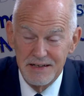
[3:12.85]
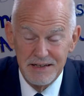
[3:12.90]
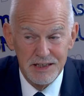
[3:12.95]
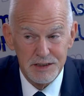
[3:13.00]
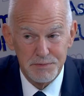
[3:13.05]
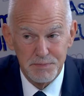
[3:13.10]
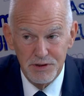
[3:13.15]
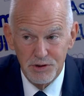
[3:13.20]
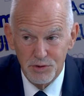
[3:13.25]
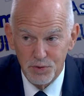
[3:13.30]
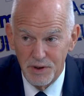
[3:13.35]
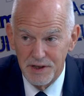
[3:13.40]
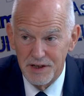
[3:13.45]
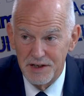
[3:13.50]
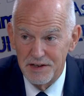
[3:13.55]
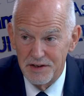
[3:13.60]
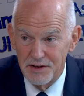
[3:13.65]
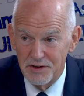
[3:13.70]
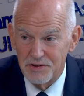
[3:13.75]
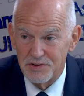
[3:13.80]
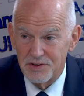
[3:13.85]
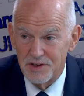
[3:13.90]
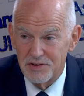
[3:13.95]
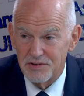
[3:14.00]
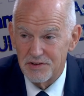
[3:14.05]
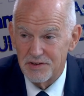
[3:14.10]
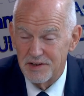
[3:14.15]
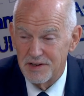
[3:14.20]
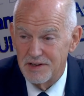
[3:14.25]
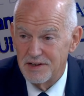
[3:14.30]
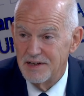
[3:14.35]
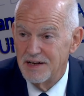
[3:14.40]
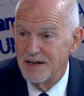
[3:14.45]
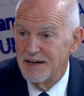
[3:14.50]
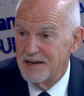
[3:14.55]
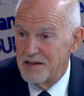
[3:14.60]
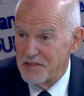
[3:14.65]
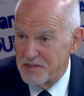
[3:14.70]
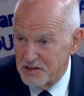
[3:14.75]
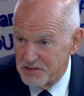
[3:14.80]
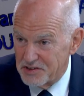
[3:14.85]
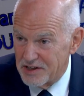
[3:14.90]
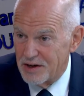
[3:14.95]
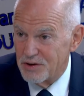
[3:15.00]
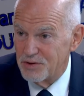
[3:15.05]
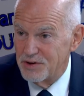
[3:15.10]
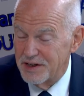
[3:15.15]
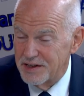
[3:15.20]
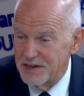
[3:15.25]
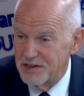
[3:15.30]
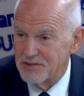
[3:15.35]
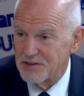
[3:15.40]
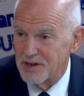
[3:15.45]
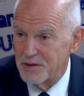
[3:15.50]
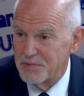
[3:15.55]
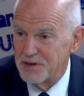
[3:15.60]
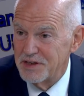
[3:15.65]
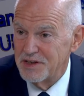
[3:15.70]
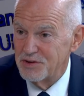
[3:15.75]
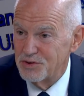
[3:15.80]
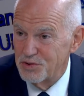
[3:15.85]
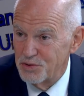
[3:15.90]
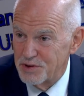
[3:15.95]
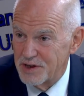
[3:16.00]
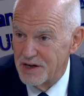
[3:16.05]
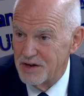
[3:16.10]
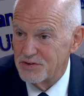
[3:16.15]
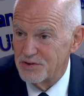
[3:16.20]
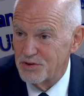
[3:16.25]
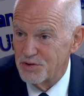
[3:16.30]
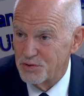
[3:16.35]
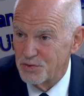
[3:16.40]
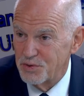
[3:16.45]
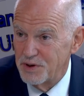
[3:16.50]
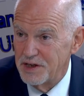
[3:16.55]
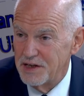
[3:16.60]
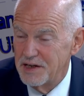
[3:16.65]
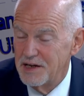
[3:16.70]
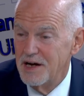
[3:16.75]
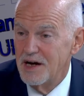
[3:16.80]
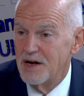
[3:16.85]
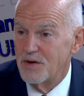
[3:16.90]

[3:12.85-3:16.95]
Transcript: it's been 20 years since the Thessaloniki summit in 2003